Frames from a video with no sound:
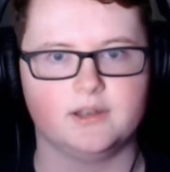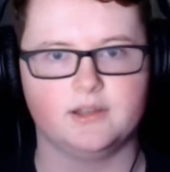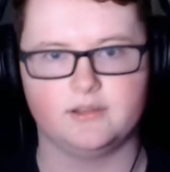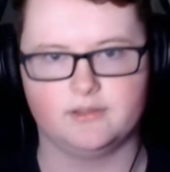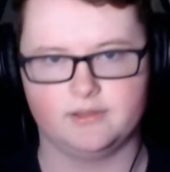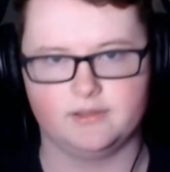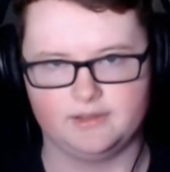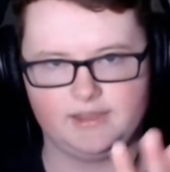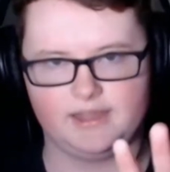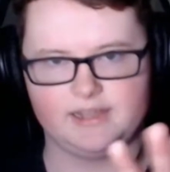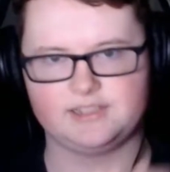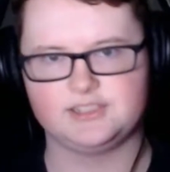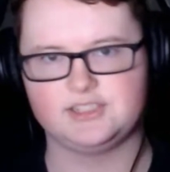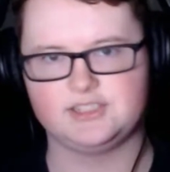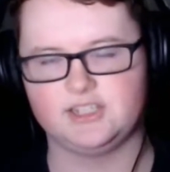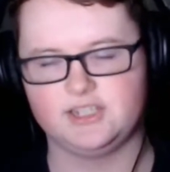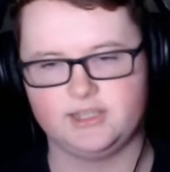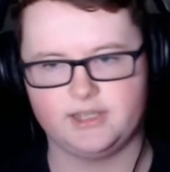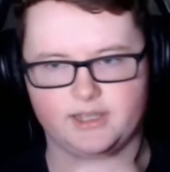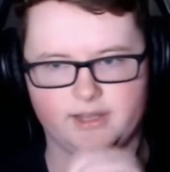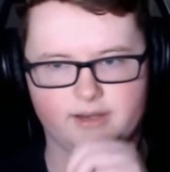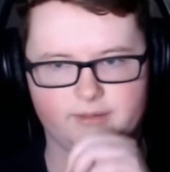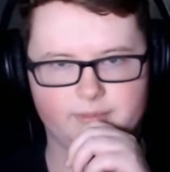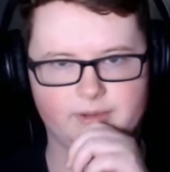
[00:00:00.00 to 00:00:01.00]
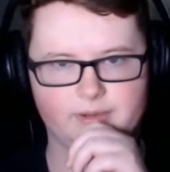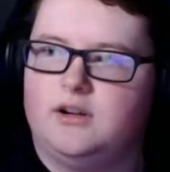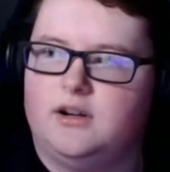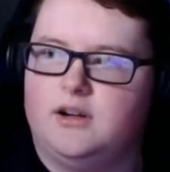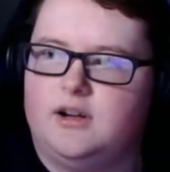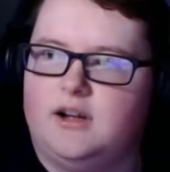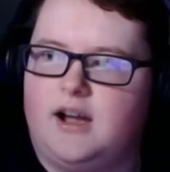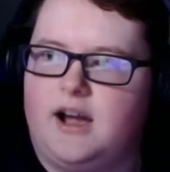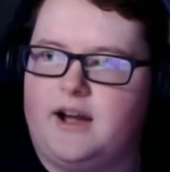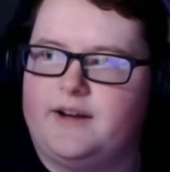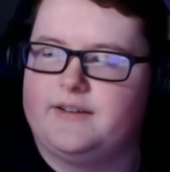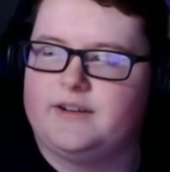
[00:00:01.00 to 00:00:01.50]
Let that sink in a minute.
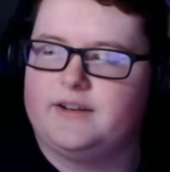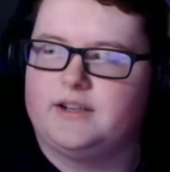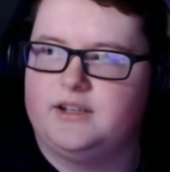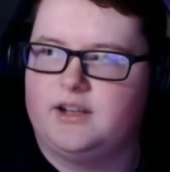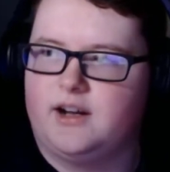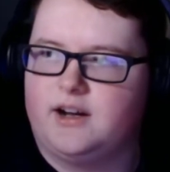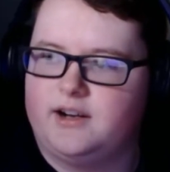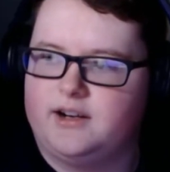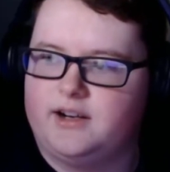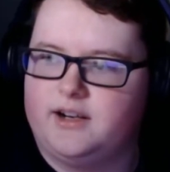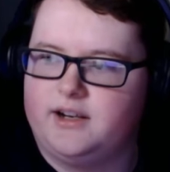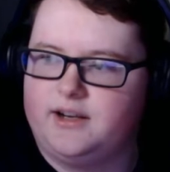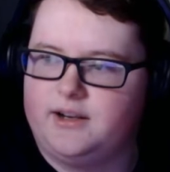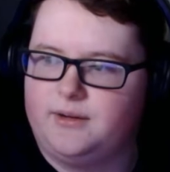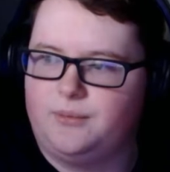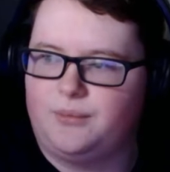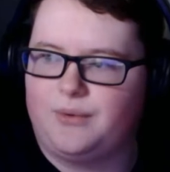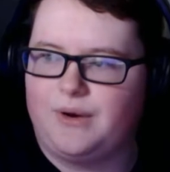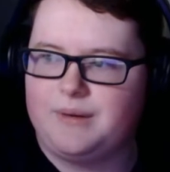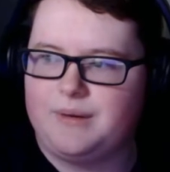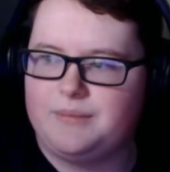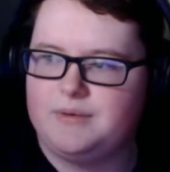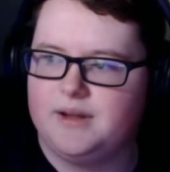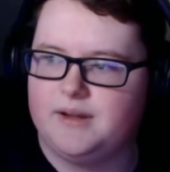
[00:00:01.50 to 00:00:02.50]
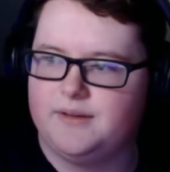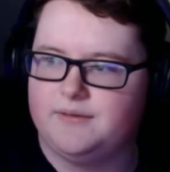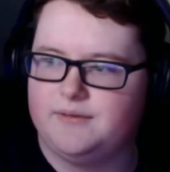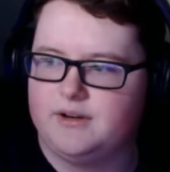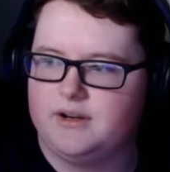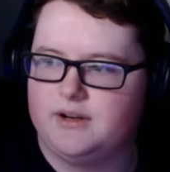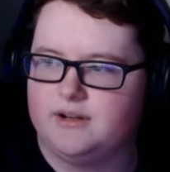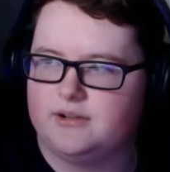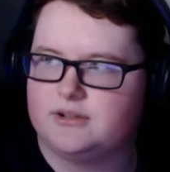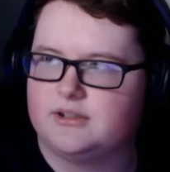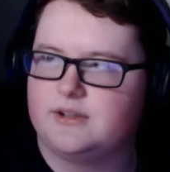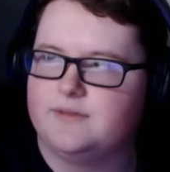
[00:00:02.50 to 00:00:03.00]
I haven't done any webcam
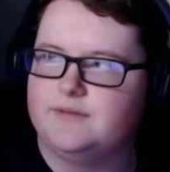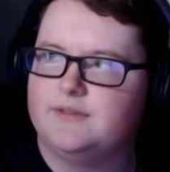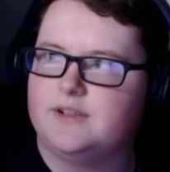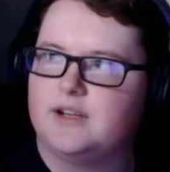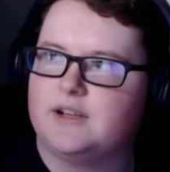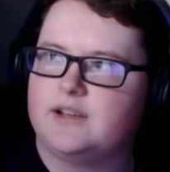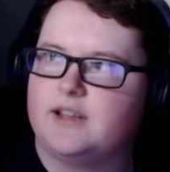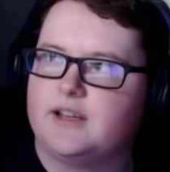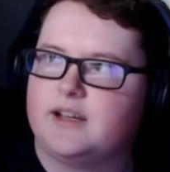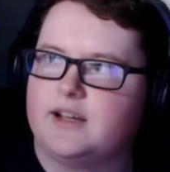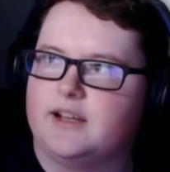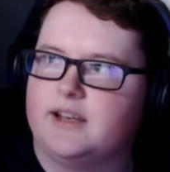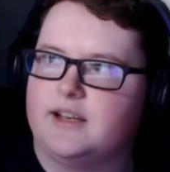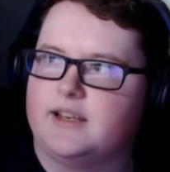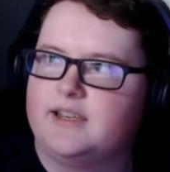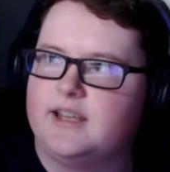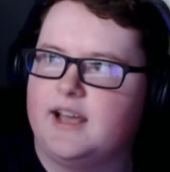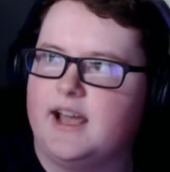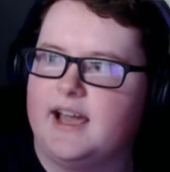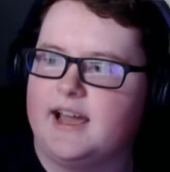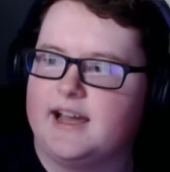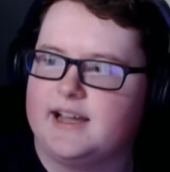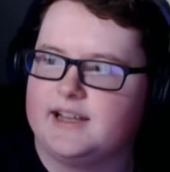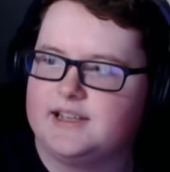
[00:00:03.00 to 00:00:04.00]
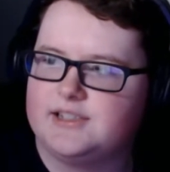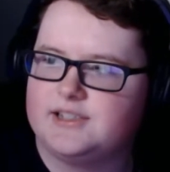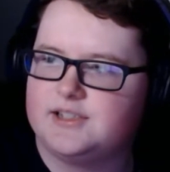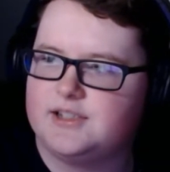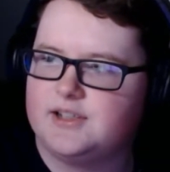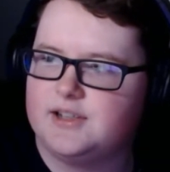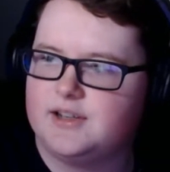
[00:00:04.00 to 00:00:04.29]
videos. I've done like a test.